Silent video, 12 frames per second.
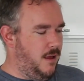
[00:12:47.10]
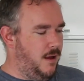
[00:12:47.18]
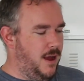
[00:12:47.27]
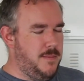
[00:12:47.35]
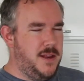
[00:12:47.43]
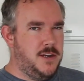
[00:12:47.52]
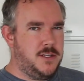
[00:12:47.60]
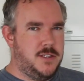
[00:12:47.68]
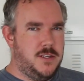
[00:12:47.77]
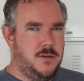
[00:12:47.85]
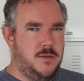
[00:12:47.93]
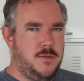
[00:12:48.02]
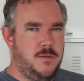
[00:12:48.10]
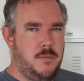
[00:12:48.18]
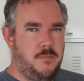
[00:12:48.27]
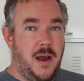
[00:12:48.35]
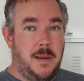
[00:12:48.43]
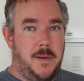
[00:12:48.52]
I managed to
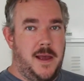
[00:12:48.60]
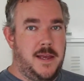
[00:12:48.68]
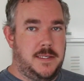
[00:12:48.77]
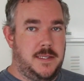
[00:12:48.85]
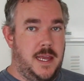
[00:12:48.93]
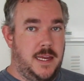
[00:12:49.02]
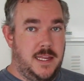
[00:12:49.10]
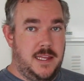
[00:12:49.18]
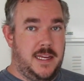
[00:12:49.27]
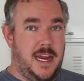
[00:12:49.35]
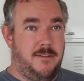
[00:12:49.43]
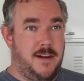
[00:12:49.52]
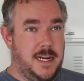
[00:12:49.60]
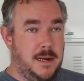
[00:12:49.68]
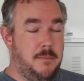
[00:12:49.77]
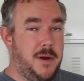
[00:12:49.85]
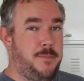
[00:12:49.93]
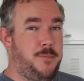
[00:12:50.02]
bypass that and get the car running
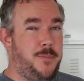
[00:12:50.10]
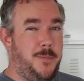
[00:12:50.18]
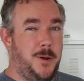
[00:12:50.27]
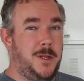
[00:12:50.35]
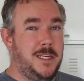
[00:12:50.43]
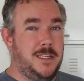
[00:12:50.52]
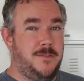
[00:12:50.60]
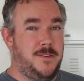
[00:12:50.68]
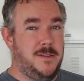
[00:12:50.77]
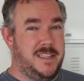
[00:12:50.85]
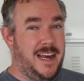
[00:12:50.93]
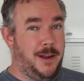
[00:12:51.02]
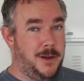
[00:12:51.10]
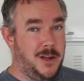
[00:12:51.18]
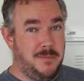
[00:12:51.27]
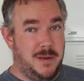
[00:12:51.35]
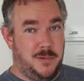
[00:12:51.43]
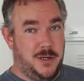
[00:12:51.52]
by pulling the fuse out,
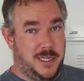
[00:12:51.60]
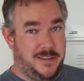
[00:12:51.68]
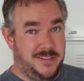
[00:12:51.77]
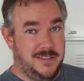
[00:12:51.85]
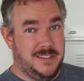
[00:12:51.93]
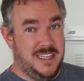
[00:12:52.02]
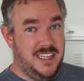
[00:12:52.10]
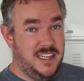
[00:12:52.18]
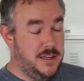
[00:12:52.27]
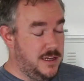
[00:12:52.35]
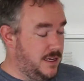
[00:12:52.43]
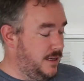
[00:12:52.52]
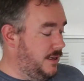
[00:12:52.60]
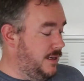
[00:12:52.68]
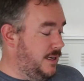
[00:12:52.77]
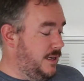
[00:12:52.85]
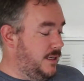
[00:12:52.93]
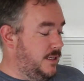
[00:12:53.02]
not by putting a fuse in.
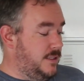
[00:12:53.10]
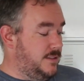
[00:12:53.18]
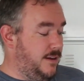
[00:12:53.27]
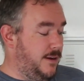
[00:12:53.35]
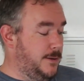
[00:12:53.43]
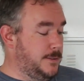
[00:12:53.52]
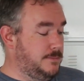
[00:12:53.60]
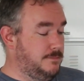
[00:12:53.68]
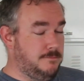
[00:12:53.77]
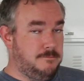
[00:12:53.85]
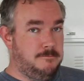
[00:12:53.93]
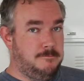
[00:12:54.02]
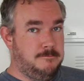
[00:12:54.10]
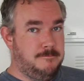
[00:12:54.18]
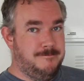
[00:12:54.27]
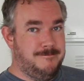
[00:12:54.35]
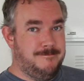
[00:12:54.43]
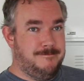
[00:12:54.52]
So
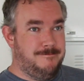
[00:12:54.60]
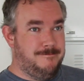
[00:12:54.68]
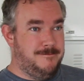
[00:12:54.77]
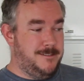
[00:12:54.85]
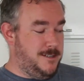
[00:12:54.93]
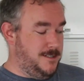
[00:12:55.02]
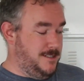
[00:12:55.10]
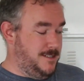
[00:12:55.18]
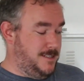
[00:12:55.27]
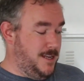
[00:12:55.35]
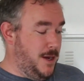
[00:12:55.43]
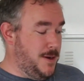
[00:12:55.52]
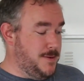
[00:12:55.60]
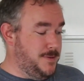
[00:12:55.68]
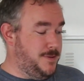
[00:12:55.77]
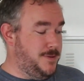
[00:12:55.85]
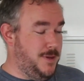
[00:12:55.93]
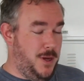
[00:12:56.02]
goodness
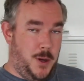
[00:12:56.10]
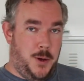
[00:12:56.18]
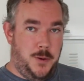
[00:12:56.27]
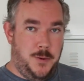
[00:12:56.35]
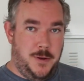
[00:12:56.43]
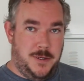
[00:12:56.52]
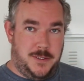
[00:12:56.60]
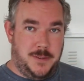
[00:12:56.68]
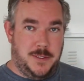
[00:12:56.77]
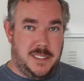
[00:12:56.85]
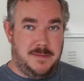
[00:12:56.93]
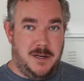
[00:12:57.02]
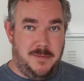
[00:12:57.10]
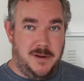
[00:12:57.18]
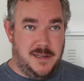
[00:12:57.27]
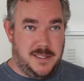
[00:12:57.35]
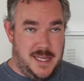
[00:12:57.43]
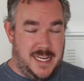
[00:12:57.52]
knows who installs an
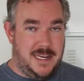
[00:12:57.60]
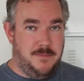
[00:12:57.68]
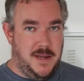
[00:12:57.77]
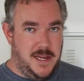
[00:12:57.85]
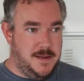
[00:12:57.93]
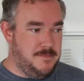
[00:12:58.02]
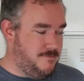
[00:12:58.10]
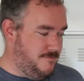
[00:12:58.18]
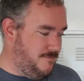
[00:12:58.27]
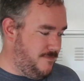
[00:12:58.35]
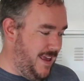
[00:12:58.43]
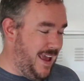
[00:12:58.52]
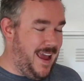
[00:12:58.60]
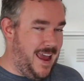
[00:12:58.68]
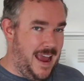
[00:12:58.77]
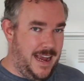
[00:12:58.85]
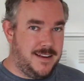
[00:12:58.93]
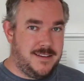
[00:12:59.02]
immobilizer that can be
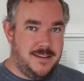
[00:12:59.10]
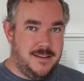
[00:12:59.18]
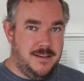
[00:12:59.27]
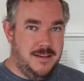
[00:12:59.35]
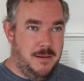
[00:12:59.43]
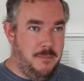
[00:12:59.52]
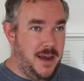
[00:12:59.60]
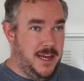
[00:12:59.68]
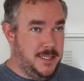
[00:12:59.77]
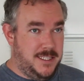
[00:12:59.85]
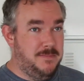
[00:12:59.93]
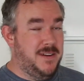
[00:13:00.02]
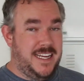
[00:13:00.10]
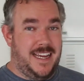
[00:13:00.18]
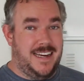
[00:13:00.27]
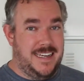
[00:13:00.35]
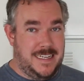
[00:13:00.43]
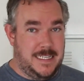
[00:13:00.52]
hacked by simply
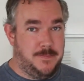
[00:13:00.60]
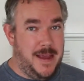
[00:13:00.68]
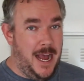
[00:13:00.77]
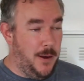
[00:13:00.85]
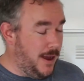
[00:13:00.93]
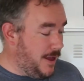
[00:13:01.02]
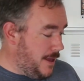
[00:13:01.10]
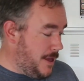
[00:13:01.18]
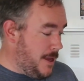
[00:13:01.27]
cutting its power,